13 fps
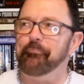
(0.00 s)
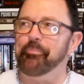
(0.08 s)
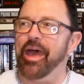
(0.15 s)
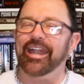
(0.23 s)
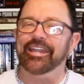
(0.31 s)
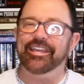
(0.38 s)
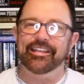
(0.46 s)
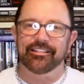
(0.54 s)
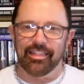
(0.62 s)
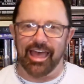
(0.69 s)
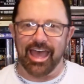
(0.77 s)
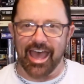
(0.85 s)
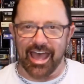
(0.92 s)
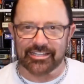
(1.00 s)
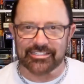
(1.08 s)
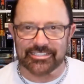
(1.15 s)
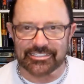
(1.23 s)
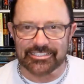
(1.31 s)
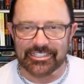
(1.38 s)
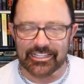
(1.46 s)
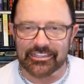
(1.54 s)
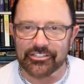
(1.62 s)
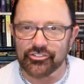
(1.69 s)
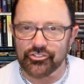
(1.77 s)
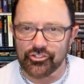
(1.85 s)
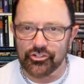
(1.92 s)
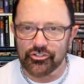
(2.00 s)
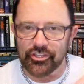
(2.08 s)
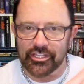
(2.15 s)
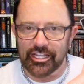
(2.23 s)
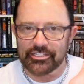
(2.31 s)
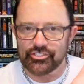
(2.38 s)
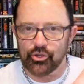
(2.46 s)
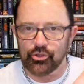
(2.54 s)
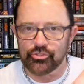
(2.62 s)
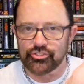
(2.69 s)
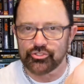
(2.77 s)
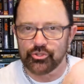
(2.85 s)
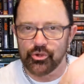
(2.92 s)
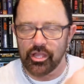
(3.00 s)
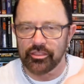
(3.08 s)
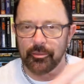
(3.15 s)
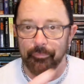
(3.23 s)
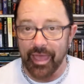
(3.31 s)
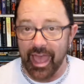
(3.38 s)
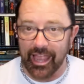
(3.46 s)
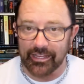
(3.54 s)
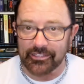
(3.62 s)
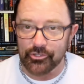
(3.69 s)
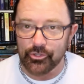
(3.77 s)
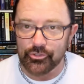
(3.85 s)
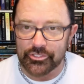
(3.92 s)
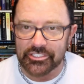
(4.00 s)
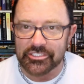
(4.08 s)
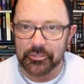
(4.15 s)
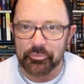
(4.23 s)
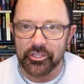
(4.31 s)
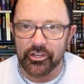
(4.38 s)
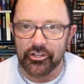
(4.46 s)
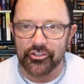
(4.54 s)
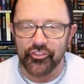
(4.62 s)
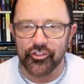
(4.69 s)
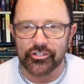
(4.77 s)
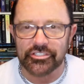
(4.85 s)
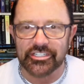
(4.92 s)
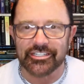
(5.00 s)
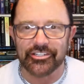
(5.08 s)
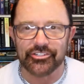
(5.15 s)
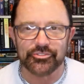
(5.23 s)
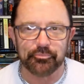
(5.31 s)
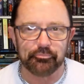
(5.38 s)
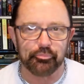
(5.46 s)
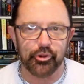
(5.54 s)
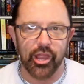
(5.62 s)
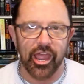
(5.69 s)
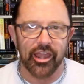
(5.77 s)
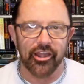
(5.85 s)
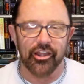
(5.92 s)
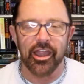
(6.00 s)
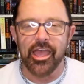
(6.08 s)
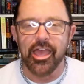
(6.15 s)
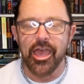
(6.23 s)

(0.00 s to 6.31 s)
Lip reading: Patty Glass is the little girl that I told you on the back who disappeared 13 years prior.